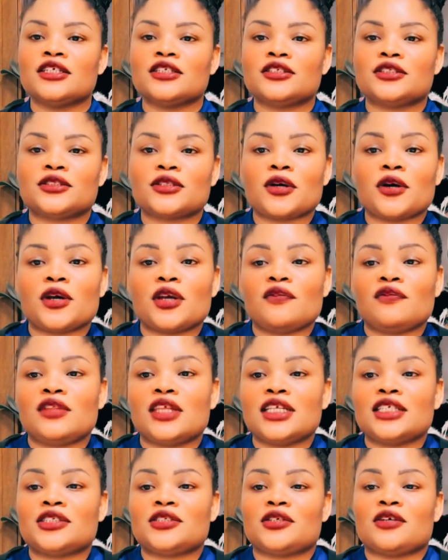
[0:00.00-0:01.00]
So if
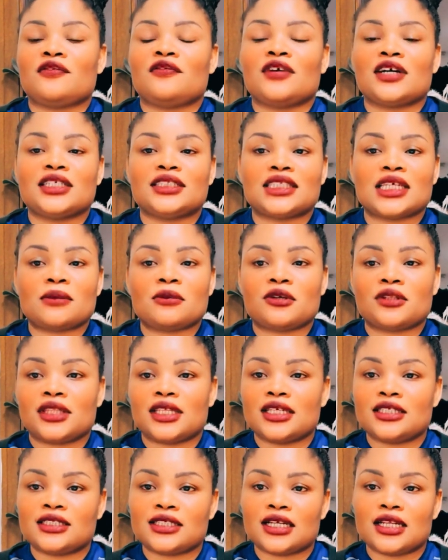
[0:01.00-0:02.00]
this is your first time on
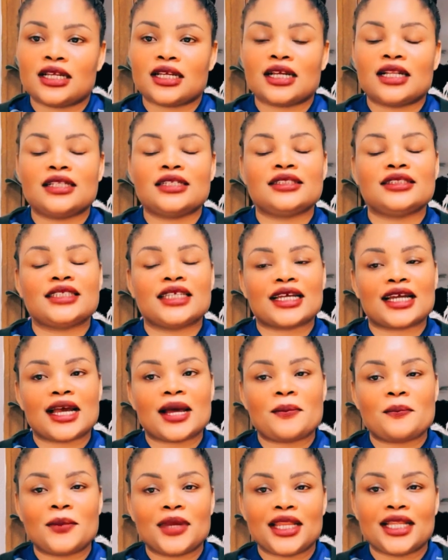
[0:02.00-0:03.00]
this channel, kindly take
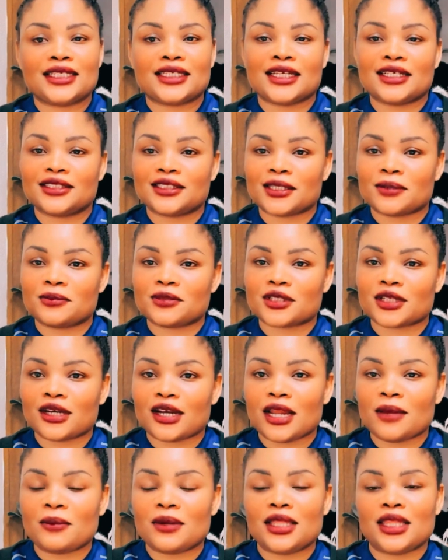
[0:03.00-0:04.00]
a minute and
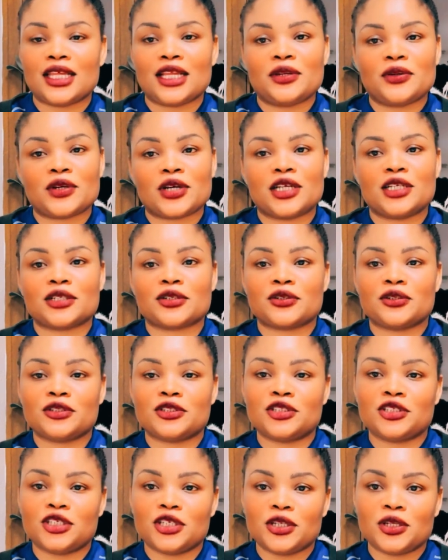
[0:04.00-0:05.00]
subscribe, and then you can
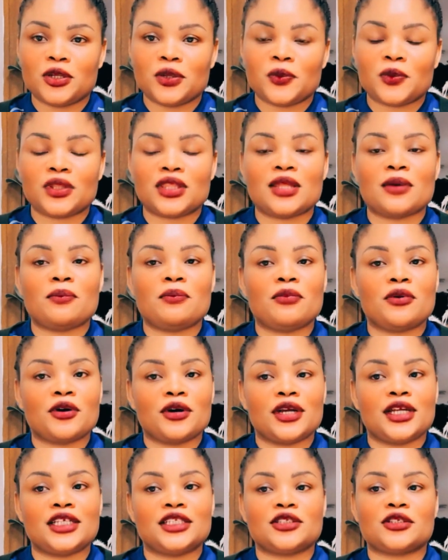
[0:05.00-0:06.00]
continue with the
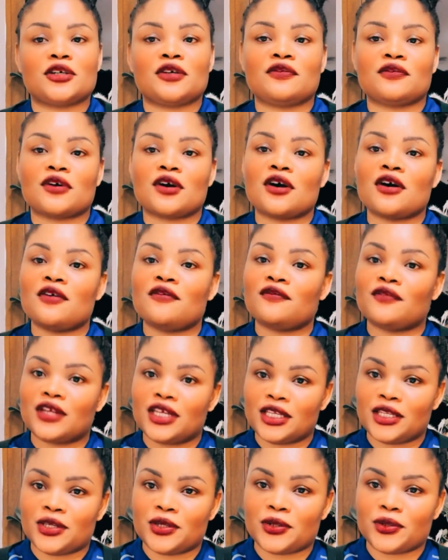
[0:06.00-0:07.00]
point of our
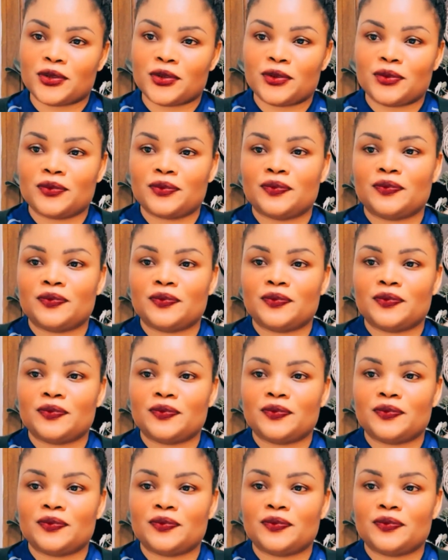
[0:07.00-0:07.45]
video.